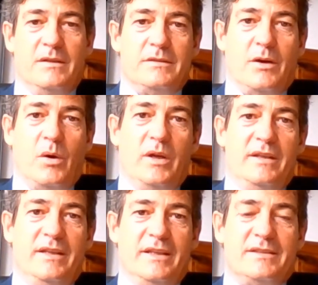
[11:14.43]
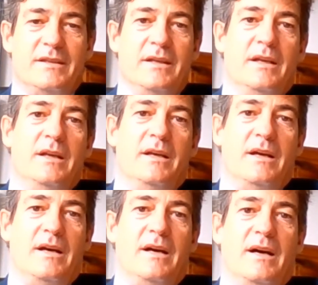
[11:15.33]
So it is
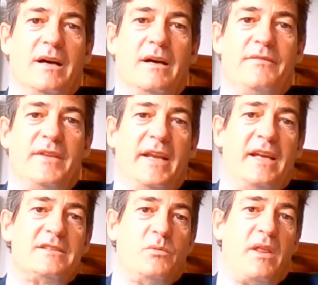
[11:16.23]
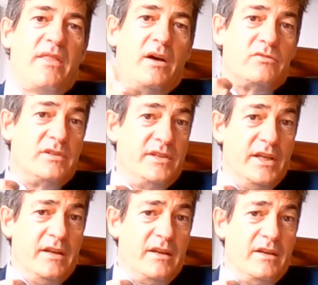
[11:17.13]
the next 1000
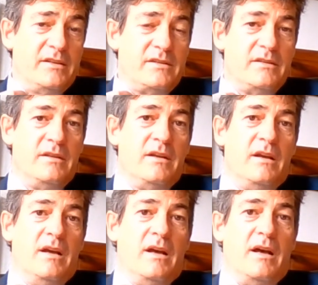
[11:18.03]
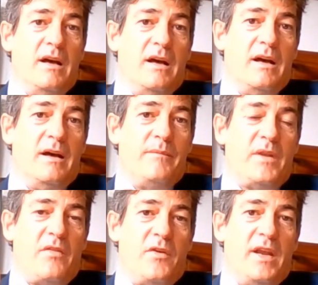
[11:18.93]
years,
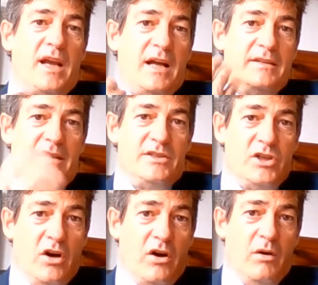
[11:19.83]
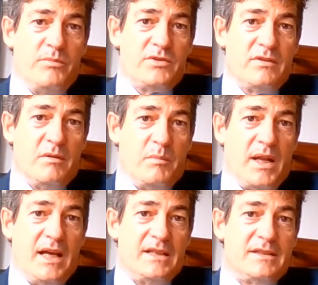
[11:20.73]
300 jobs
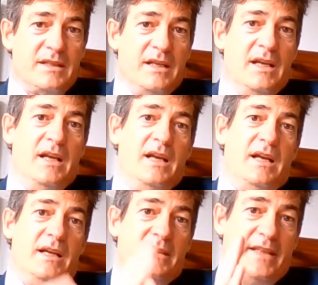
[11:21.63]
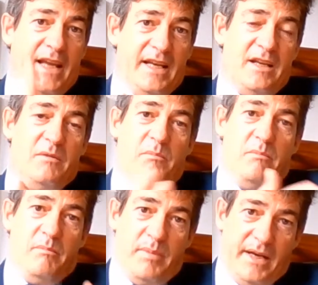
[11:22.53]
plus 10
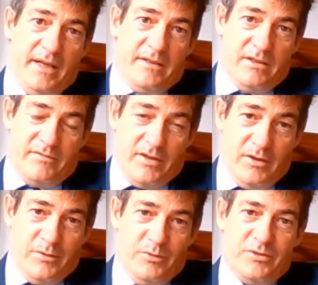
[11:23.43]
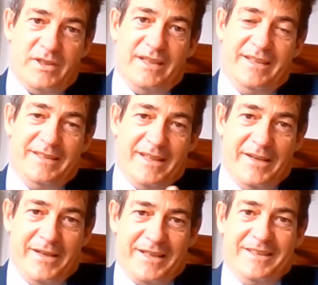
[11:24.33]
per each of those
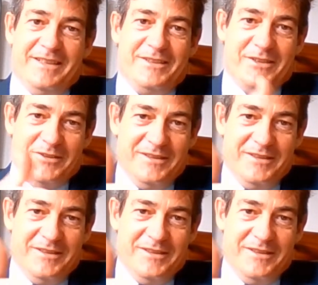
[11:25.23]
indirect. So